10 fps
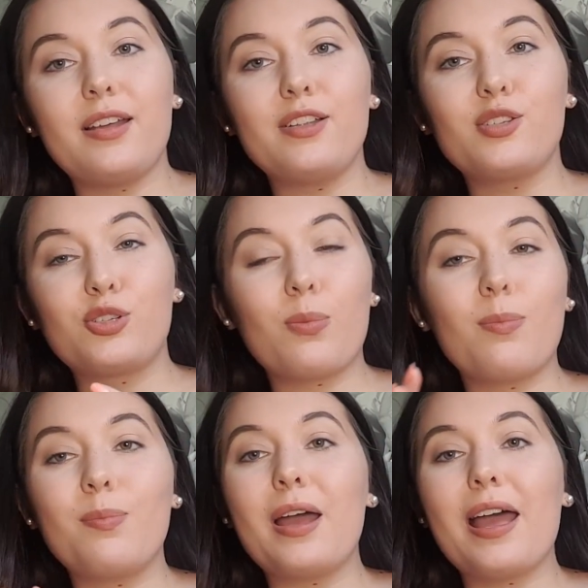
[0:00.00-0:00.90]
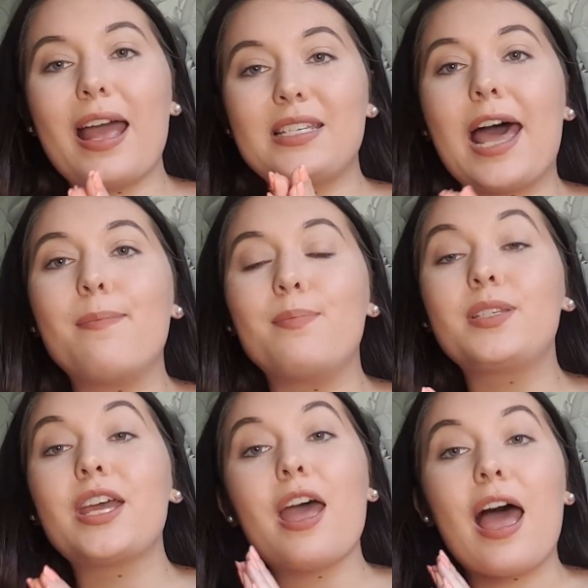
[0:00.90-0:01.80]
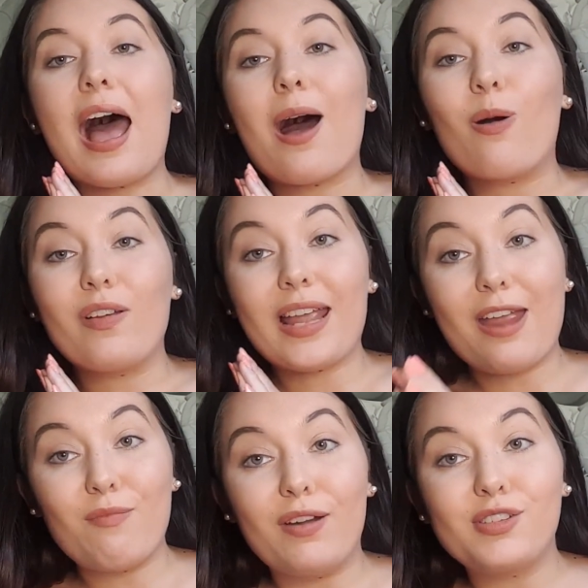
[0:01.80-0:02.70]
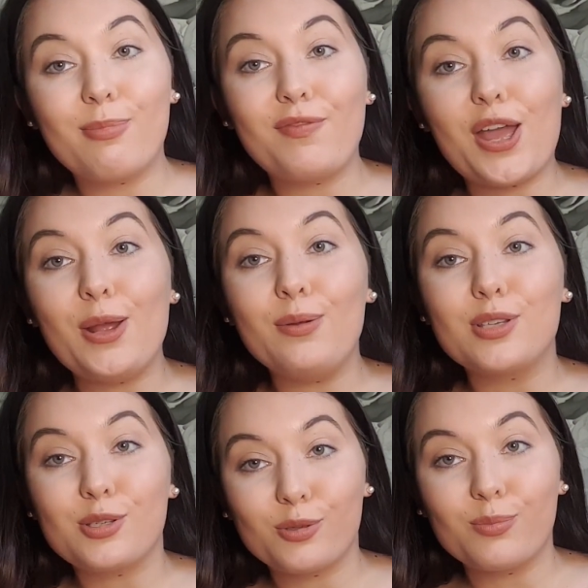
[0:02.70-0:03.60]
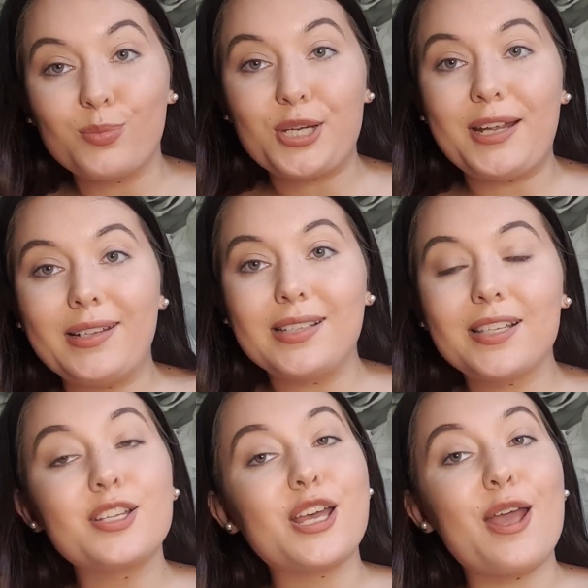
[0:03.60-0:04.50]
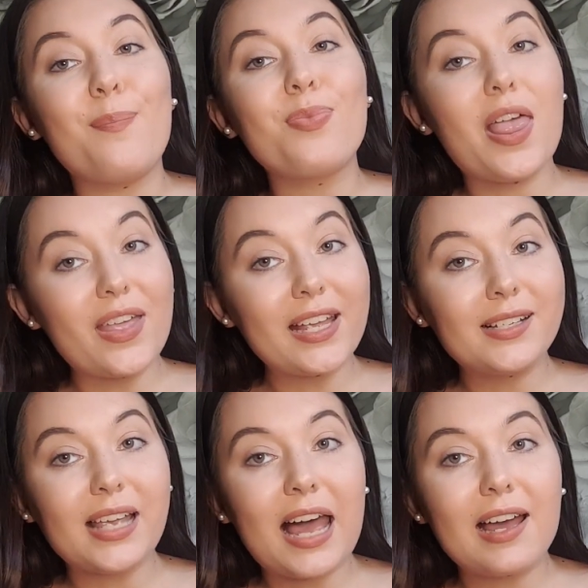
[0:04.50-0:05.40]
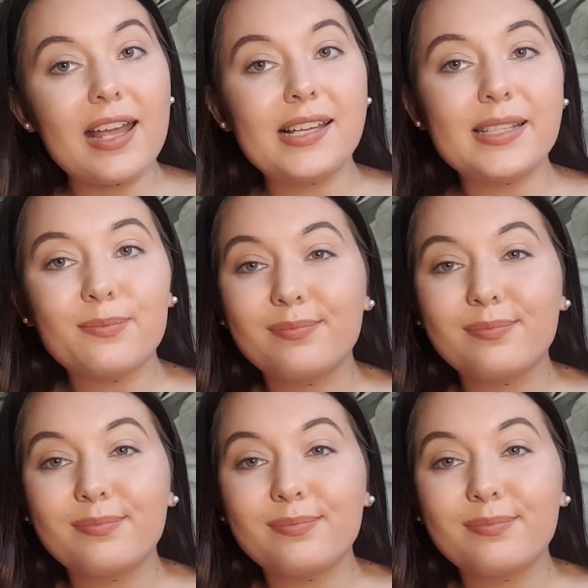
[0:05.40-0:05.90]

some attempt of getting rid of some of those assumptions. So thanks guys.